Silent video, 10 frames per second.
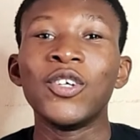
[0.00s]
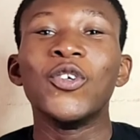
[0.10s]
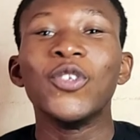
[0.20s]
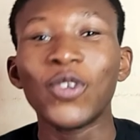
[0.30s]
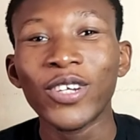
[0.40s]

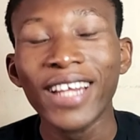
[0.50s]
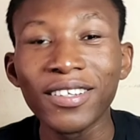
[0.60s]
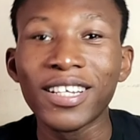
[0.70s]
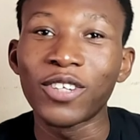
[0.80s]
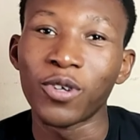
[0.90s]
So now
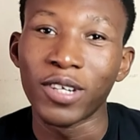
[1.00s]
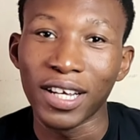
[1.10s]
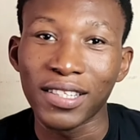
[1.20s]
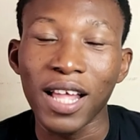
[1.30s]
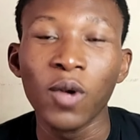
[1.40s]
that you
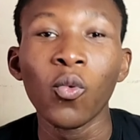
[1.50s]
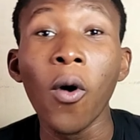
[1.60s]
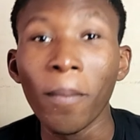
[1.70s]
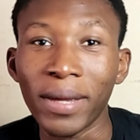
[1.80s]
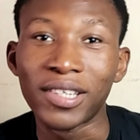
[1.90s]
understand
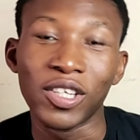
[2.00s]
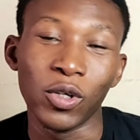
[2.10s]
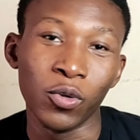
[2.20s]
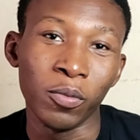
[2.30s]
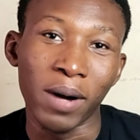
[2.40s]
what makes a
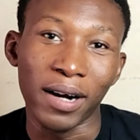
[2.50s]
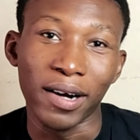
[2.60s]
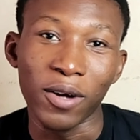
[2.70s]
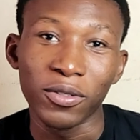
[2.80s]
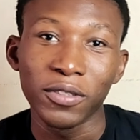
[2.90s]
good
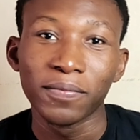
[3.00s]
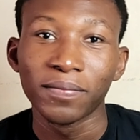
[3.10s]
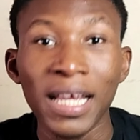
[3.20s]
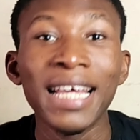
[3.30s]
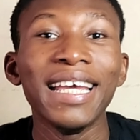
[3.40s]
background,
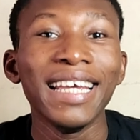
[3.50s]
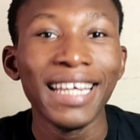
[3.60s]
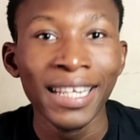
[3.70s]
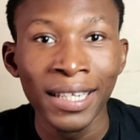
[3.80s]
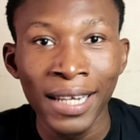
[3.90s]

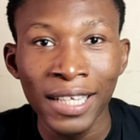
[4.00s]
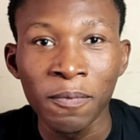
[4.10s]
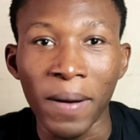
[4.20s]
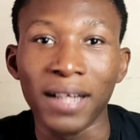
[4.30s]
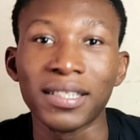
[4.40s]
in the next
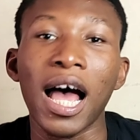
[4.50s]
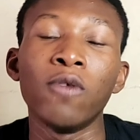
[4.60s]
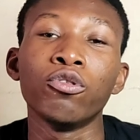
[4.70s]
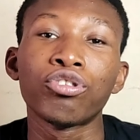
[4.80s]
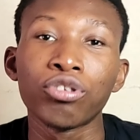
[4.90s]
part, I
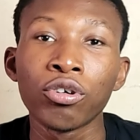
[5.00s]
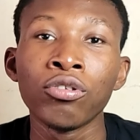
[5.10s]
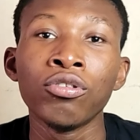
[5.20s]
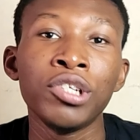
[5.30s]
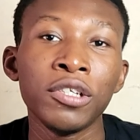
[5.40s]
will show you
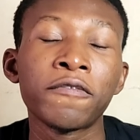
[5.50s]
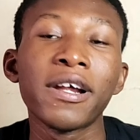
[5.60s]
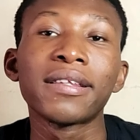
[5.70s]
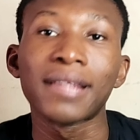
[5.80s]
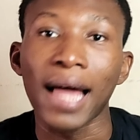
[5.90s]

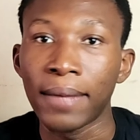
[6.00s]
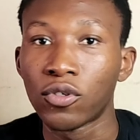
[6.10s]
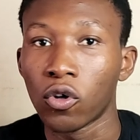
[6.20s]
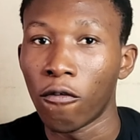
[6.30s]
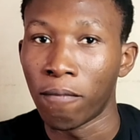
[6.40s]
different types
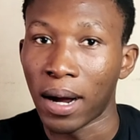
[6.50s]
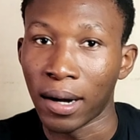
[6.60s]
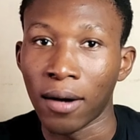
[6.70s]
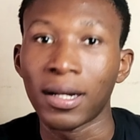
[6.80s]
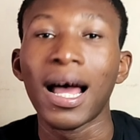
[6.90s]
of
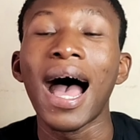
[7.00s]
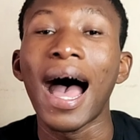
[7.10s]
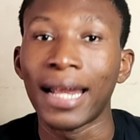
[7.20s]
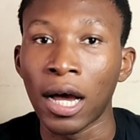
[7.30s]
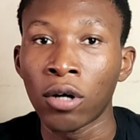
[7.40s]
background
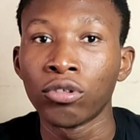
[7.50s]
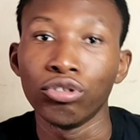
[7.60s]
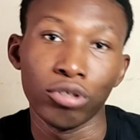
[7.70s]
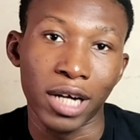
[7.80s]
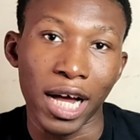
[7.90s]
and how
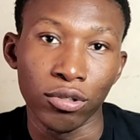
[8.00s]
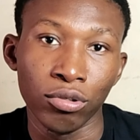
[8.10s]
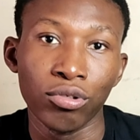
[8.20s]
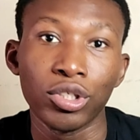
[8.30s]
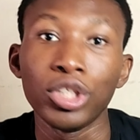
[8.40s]
you can
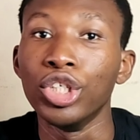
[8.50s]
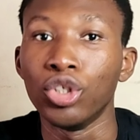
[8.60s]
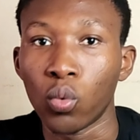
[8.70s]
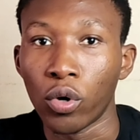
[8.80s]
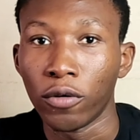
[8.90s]
use each
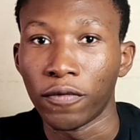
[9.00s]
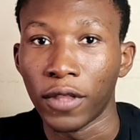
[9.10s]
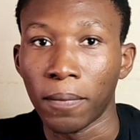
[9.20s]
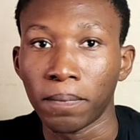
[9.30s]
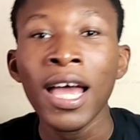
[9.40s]
one of them.
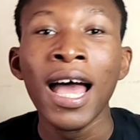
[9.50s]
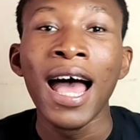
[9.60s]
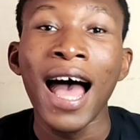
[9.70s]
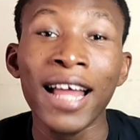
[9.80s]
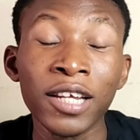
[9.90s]

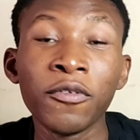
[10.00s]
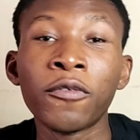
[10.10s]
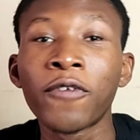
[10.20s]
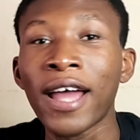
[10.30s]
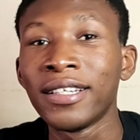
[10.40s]
And if you
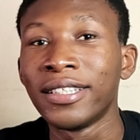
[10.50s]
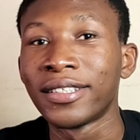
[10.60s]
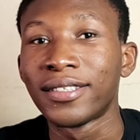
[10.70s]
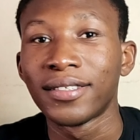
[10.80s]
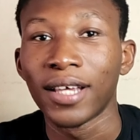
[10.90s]
find
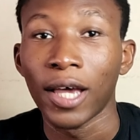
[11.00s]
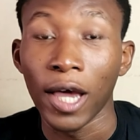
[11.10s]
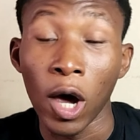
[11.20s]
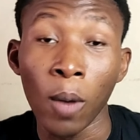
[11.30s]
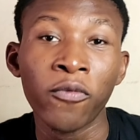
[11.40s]
this
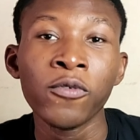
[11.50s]
helpful,